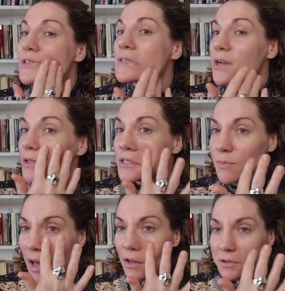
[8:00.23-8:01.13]
this does not
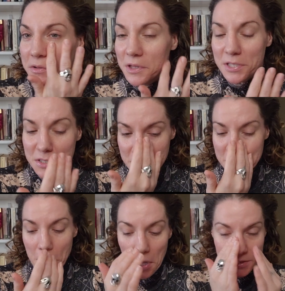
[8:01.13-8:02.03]
smell, this
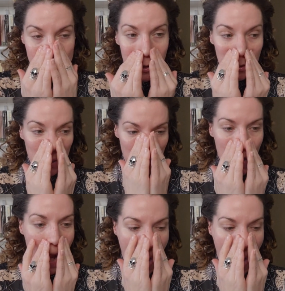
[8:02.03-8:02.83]
does not smell good.